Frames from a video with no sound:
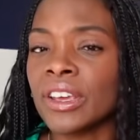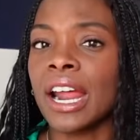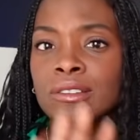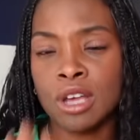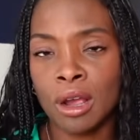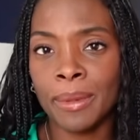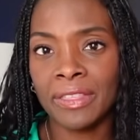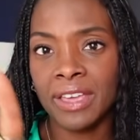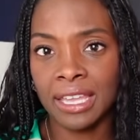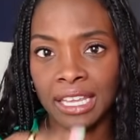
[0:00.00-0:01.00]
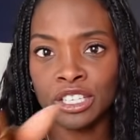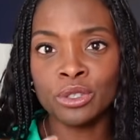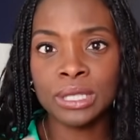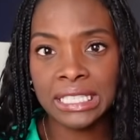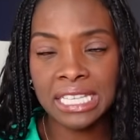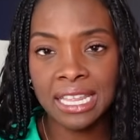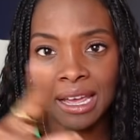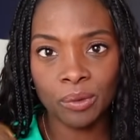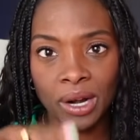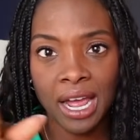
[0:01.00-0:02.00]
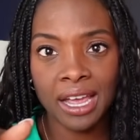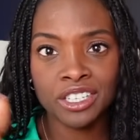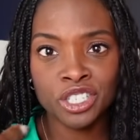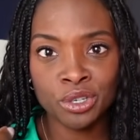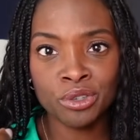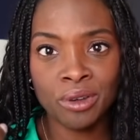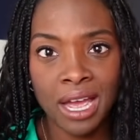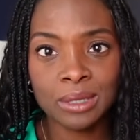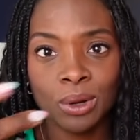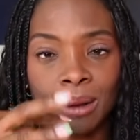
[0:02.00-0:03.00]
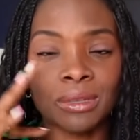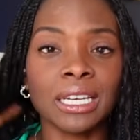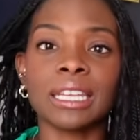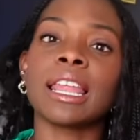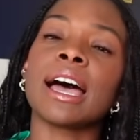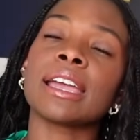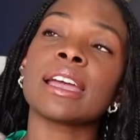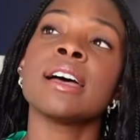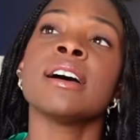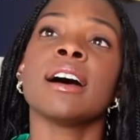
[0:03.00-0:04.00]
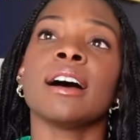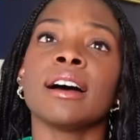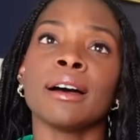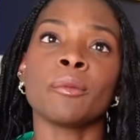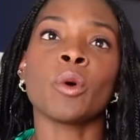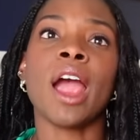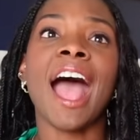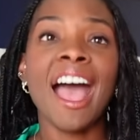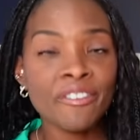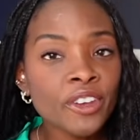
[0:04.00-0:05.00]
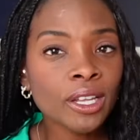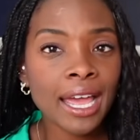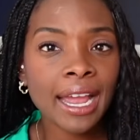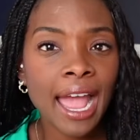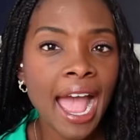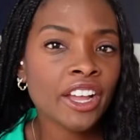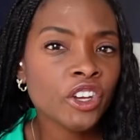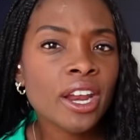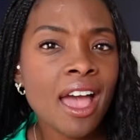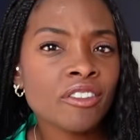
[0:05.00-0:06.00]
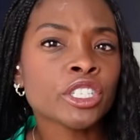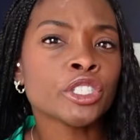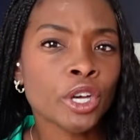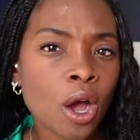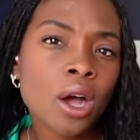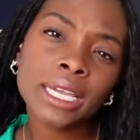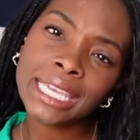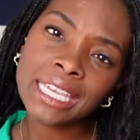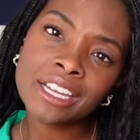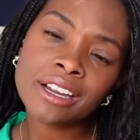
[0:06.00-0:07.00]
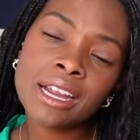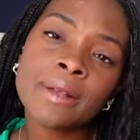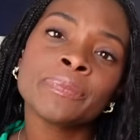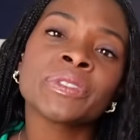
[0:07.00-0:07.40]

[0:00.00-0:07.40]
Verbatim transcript: and I'll talk about that, like you'll see that when I show you guys what I'm looking like, where I feel like I could have a dog ear.